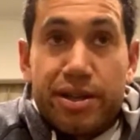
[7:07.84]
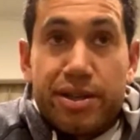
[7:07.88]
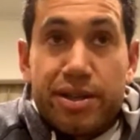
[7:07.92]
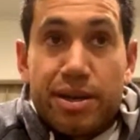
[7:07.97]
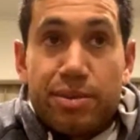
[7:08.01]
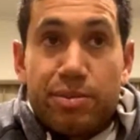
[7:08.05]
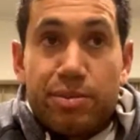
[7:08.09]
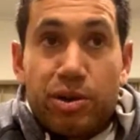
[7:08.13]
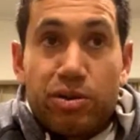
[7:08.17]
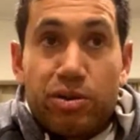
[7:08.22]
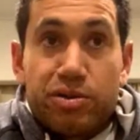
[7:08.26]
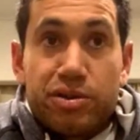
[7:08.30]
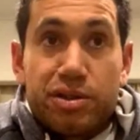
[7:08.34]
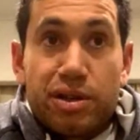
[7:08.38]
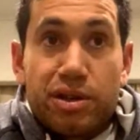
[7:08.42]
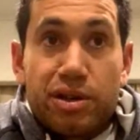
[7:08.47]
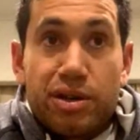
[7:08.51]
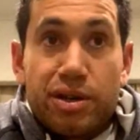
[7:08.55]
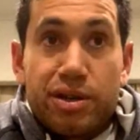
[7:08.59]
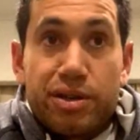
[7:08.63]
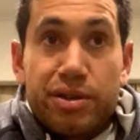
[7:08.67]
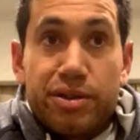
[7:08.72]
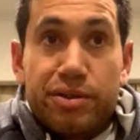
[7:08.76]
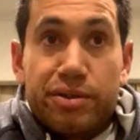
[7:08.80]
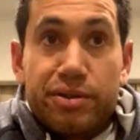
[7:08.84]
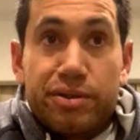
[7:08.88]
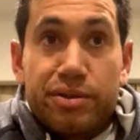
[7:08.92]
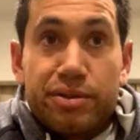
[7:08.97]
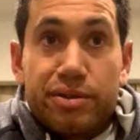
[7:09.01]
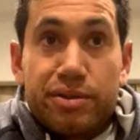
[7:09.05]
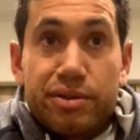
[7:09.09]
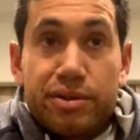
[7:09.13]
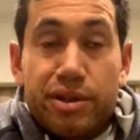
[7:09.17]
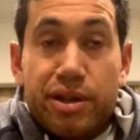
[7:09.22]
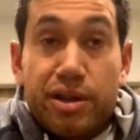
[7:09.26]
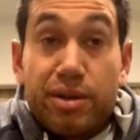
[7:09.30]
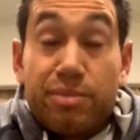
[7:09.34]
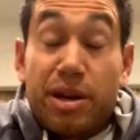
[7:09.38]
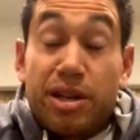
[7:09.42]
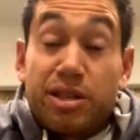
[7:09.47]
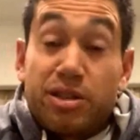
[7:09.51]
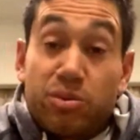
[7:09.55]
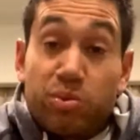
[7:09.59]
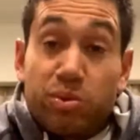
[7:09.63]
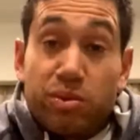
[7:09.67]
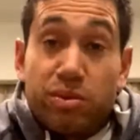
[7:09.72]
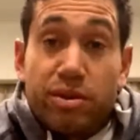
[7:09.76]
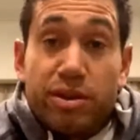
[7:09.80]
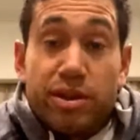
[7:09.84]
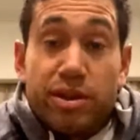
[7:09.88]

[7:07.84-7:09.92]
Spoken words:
the team across the line and a must